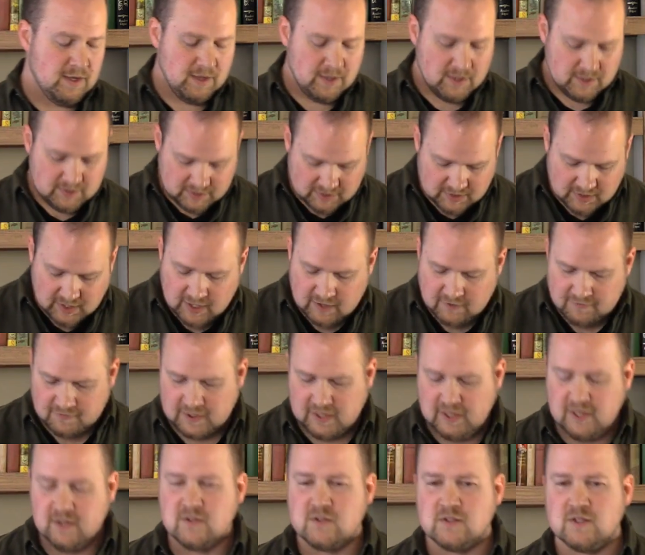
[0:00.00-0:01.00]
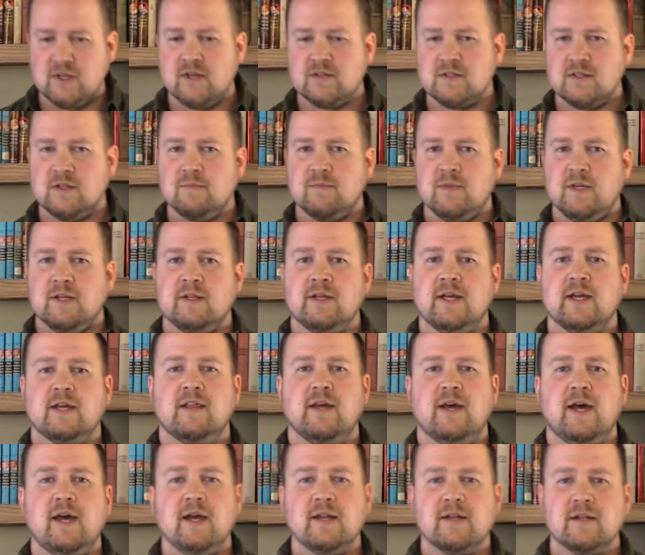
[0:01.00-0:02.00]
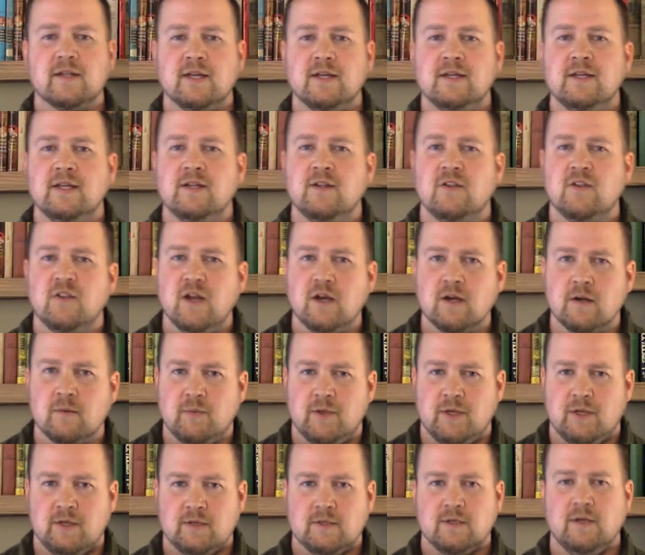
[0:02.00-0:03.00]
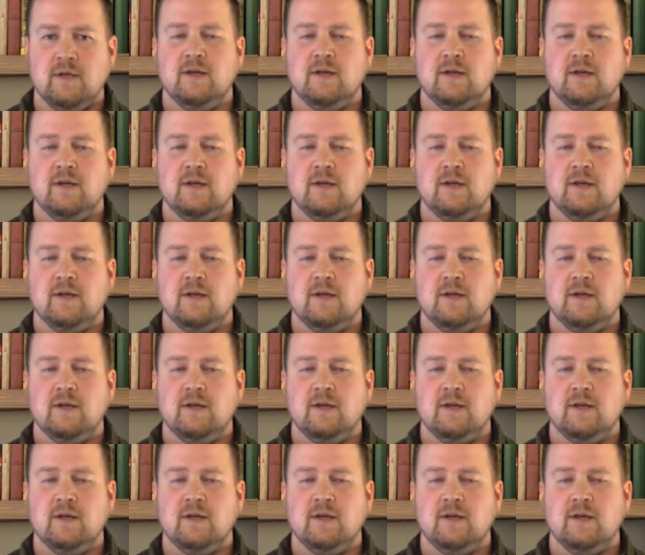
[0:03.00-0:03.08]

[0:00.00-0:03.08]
And today, if a kid saw something like that, they'd need therapy.